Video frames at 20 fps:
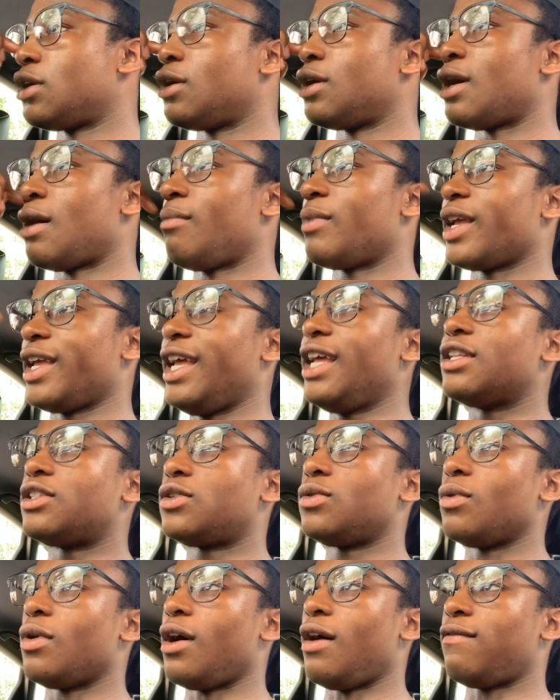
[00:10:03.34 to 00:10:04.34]
I'm gonna get
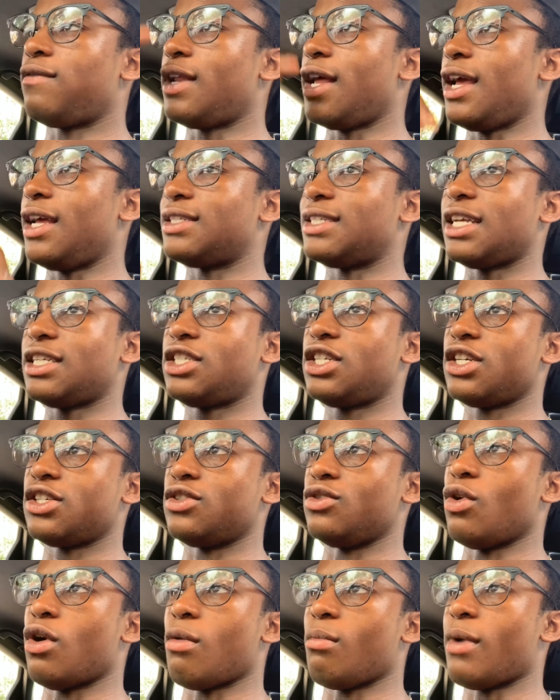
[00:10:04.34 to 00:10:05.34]
2 off days. That's just
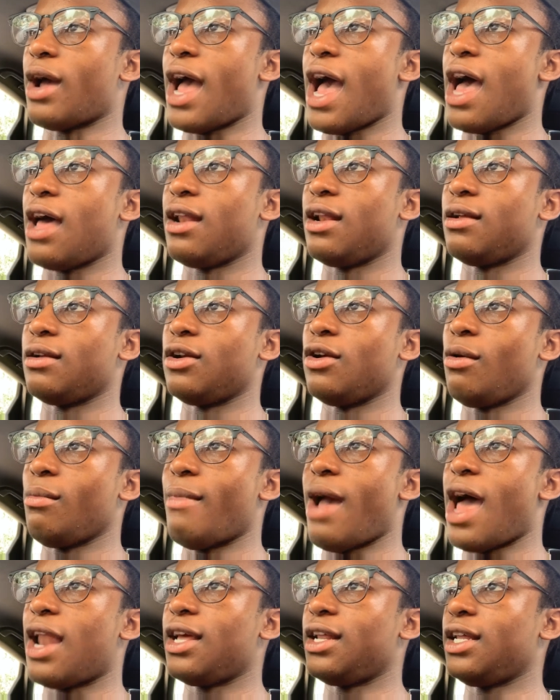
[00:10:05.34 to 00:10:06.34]

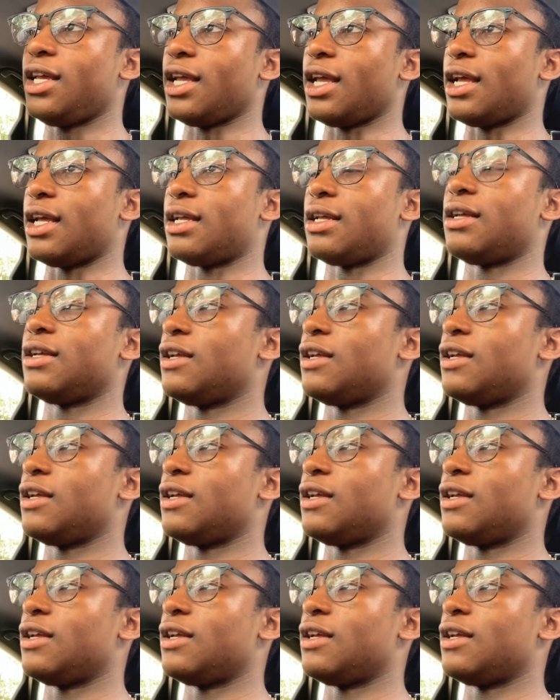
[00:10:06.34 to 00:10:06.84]
normality in